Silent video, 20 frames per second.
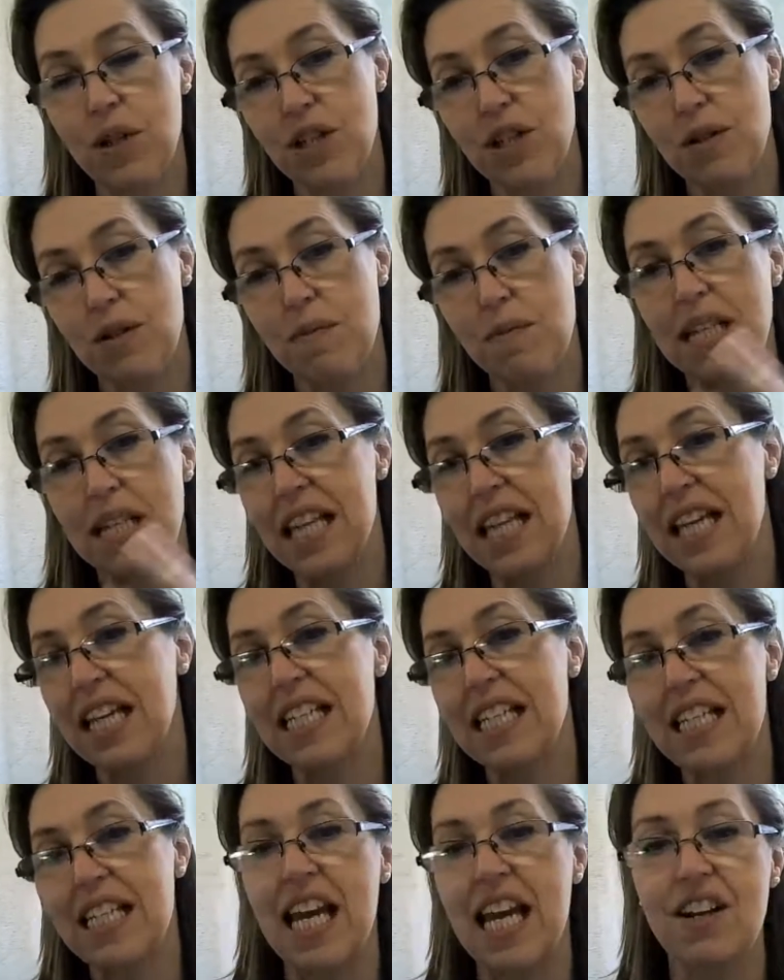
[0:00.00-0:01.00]
which means they
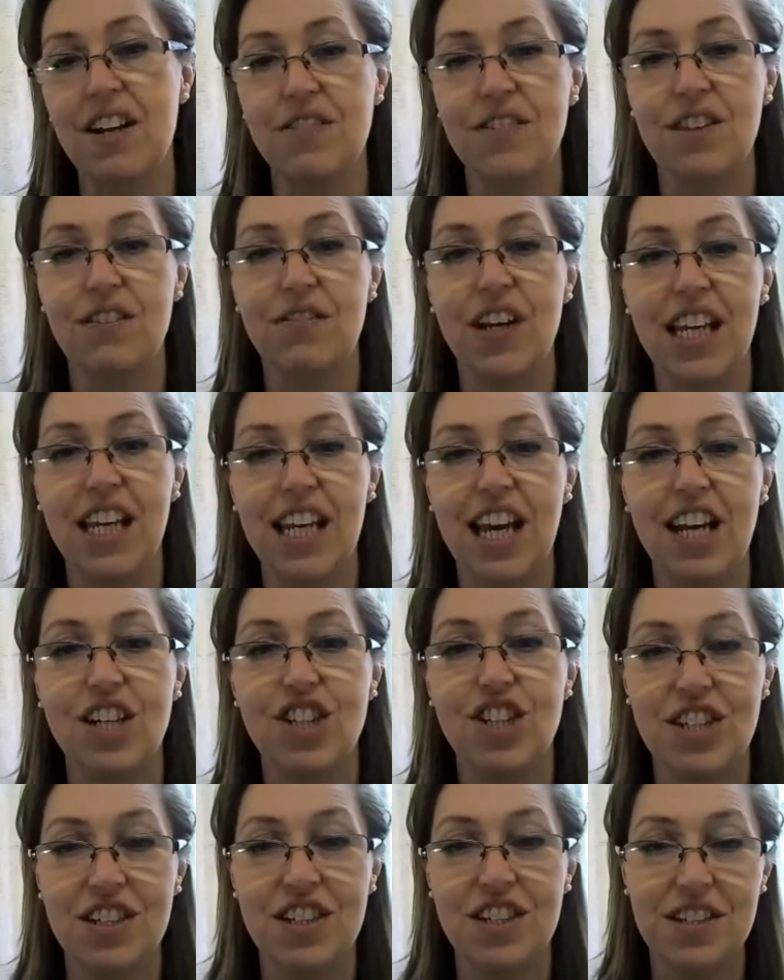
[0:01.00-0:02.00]
can stay over the
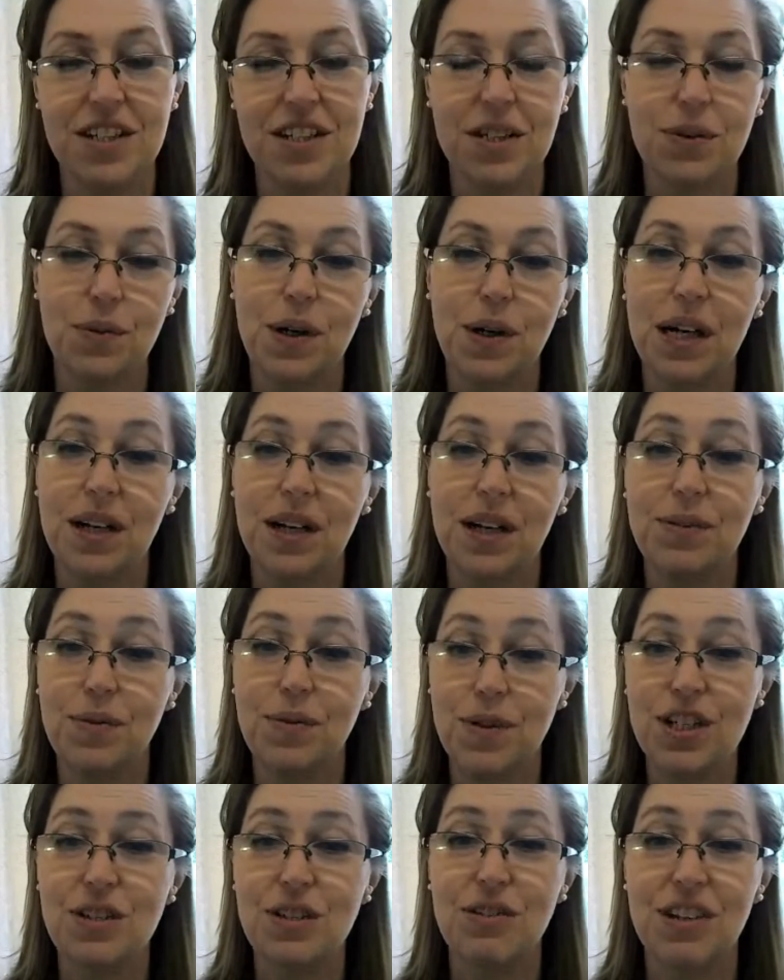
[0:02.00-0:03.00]
vacations as well,
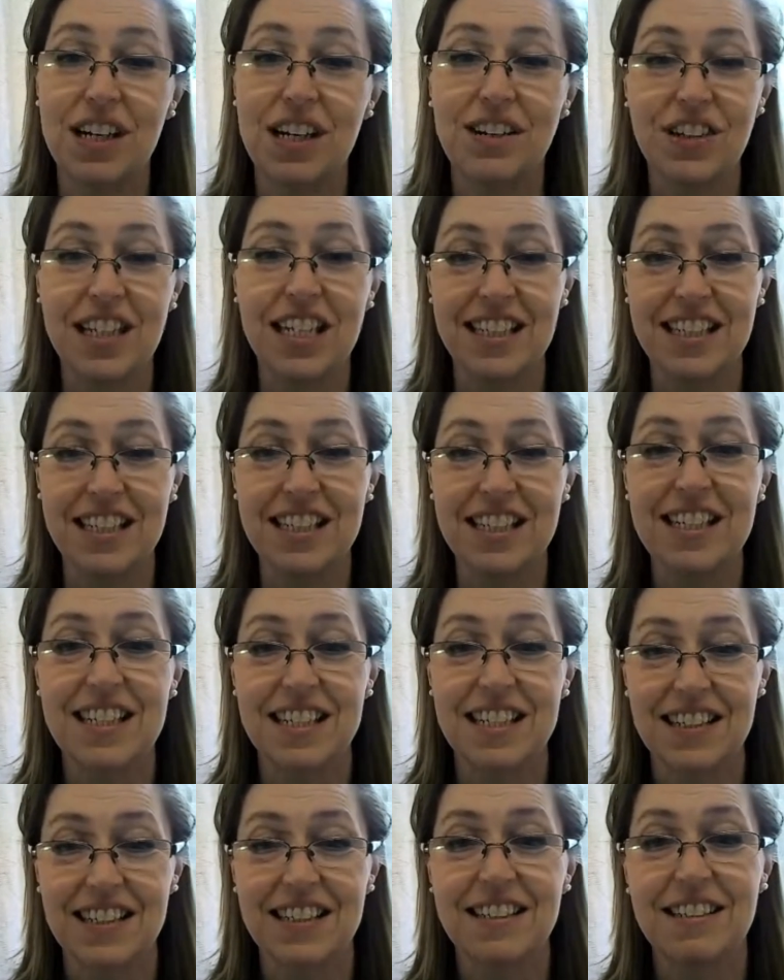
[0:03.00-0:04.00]
which is really
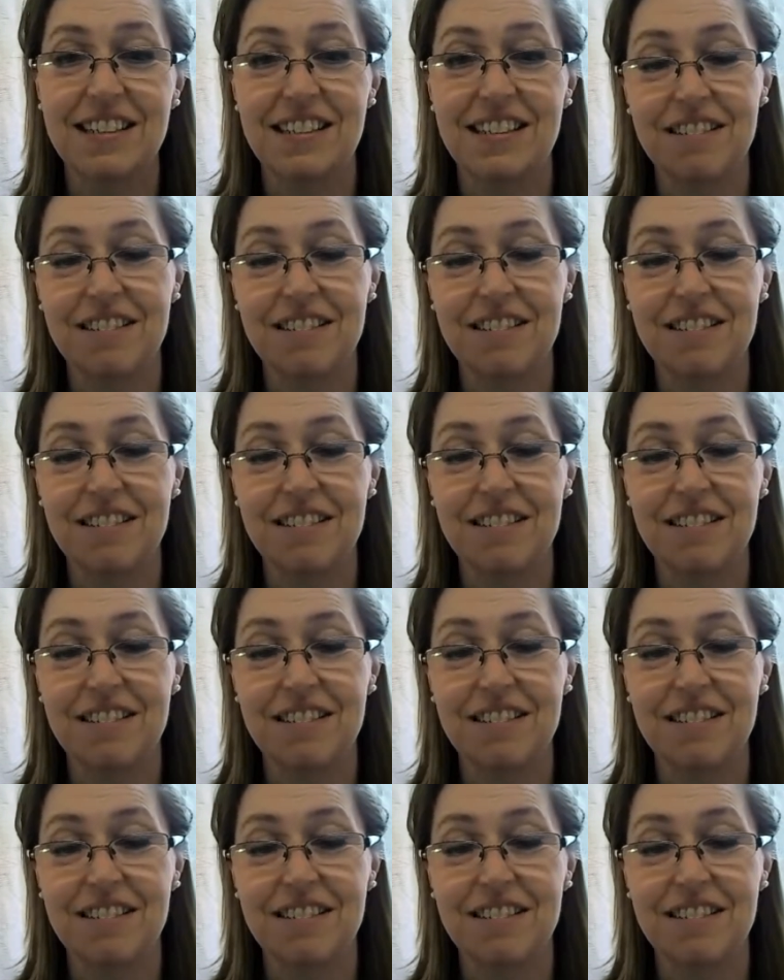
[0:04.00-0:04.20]
convenient.